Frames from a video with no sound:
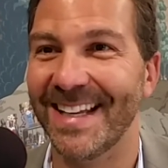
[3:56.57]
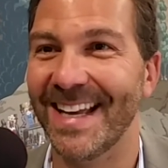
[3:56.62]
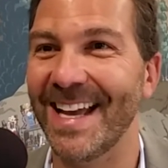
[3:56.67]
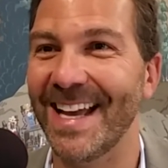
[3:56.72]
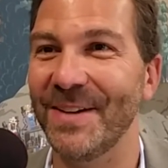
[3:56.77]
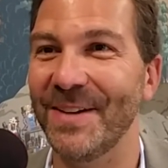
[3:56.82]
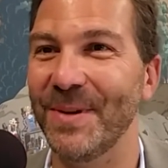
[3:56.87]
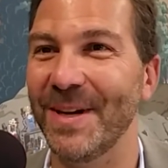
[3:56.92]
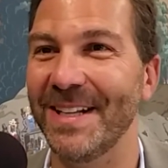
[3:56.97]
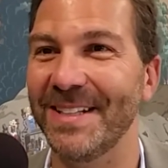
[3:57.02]

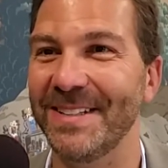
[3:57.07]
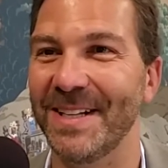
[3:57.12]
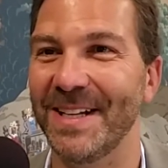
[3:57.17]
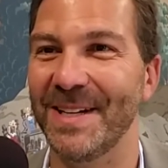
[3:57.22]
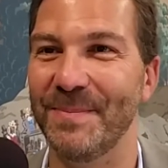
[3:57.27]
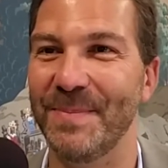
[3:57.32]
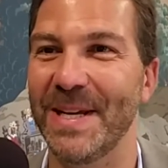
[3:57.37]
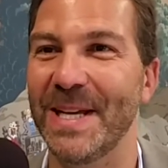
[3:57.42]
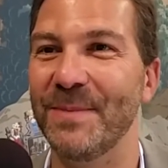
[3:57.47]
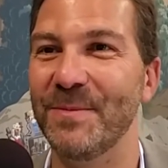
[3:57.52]
and when
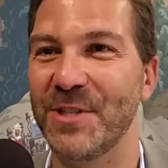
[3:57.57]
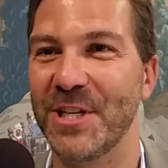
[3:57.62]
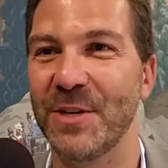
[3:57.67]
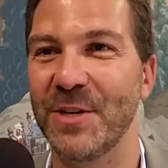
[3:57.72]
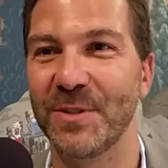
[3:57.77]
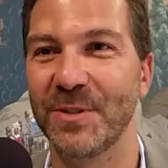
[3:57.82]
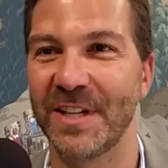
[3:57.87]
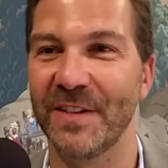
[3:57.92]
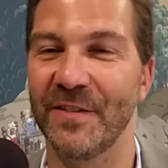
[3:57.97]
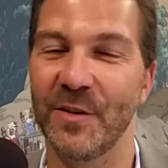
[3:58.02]

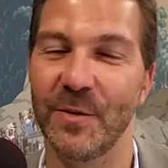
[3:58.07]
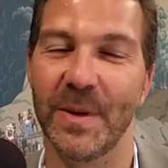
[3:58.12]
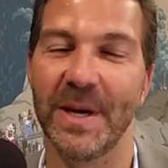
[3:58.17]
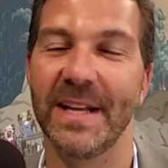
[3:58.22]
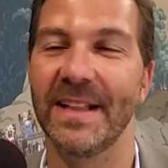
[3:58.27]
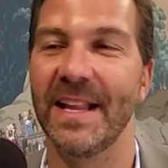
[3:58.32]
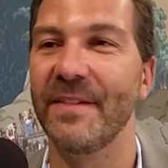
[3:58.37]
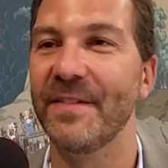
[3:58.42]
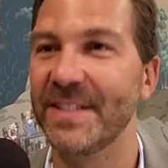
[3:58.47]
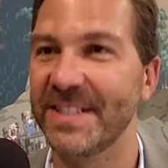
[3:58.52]
BMG was giving
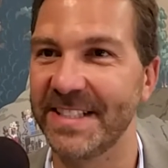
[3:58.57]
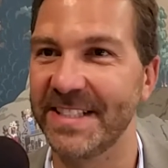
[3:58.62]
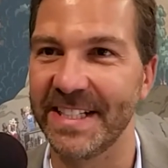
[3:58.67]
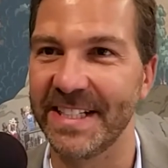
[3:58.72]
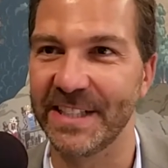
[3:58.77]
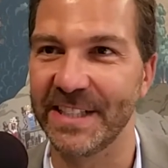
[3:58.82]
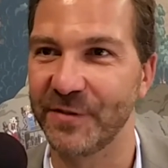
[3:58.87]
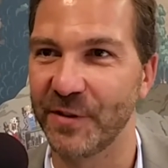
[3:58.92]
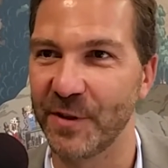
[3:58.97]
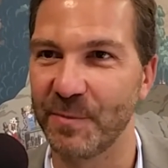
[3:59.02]
away 11
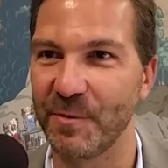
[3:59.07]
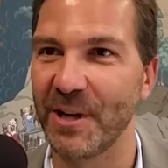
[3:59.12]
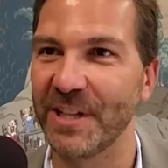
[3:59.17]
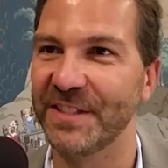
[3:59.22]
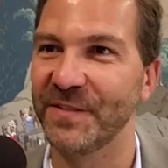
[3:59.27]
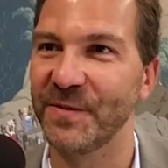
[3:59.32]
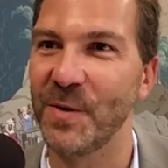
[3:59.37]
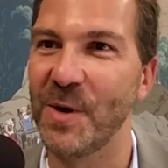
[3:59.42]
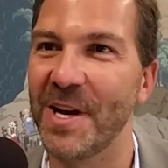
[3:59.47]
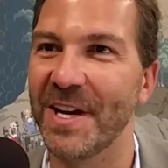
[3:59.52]
CDs for the
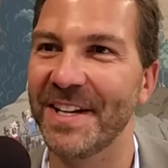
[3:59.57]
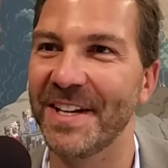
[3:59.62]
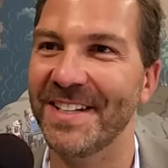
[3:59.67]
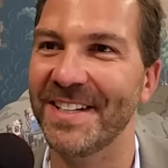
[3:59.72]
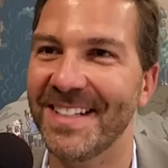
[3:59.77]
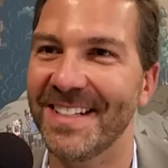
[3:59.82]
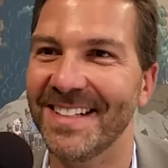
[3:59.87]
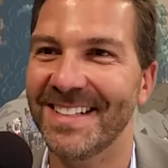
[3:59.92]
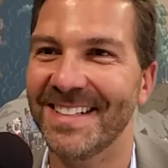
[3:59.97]
price of one.